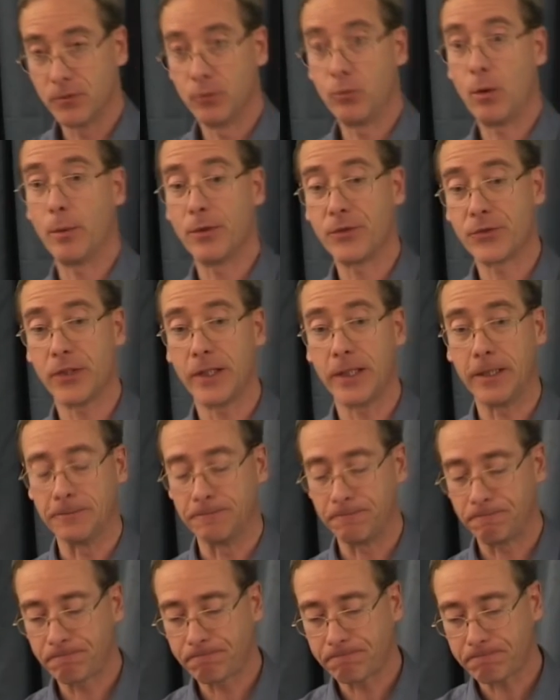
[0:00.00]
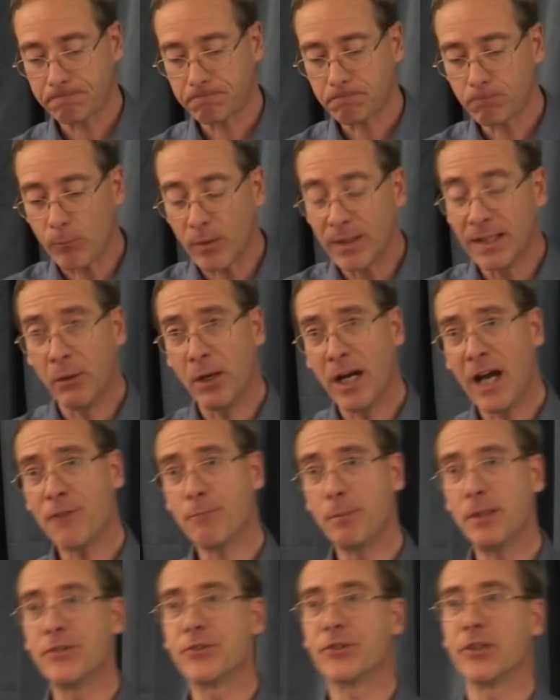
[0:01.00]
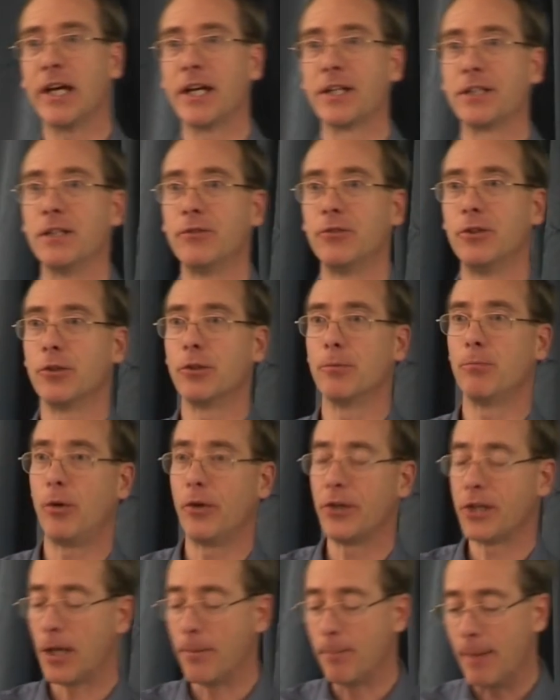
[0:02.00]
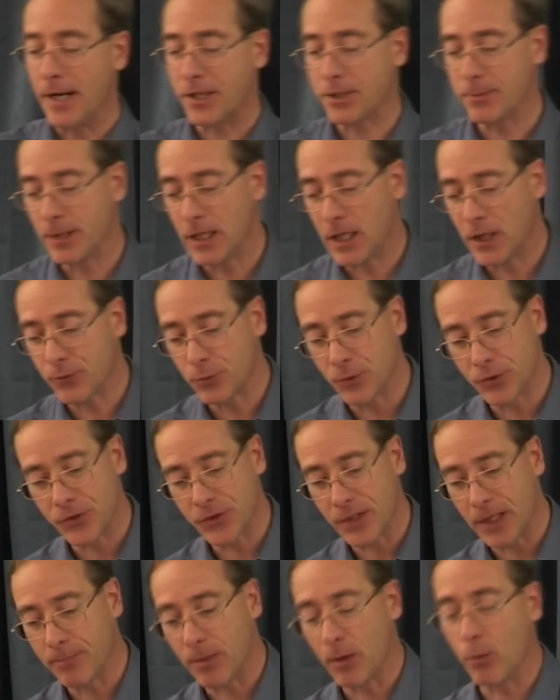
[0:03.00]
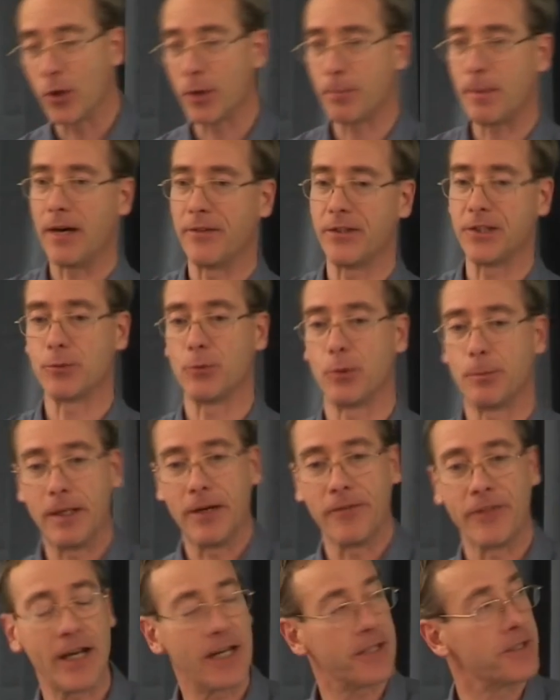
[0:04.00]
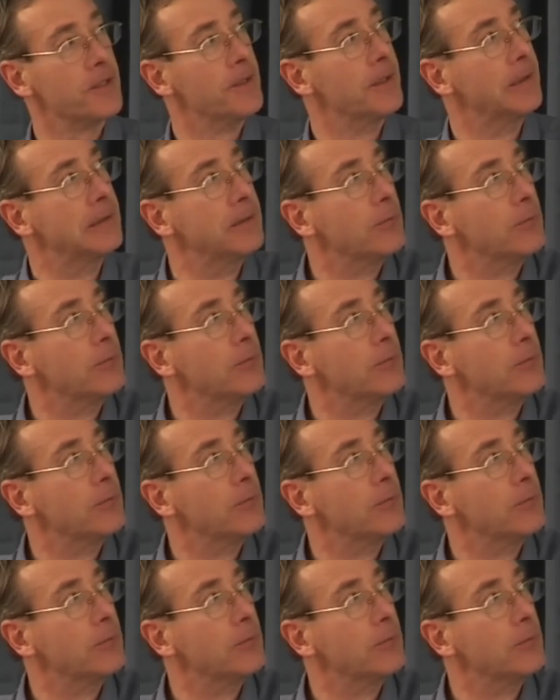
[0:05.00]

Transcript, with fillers: from what we've seen. Now, I have been selective. and You can probably come back to me afterwards and say, but what about this? What about that?